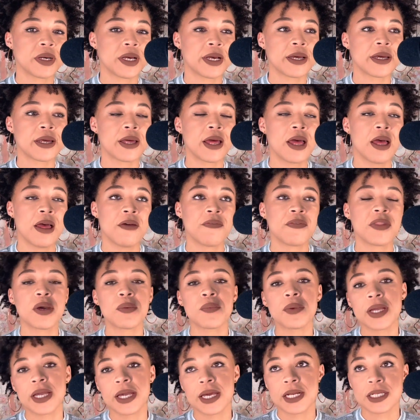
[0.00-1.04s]
but
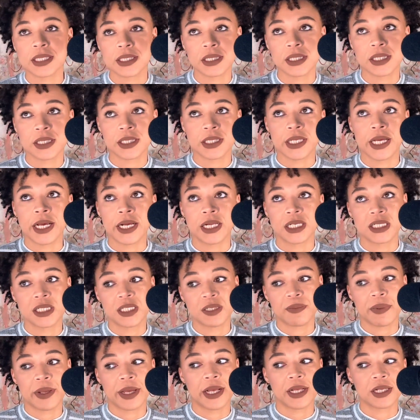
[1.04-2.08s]
then we get into this
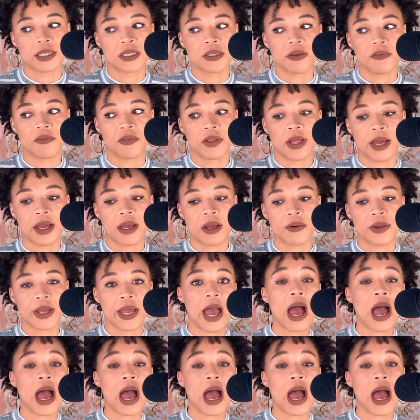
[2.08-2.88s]
headspace of like,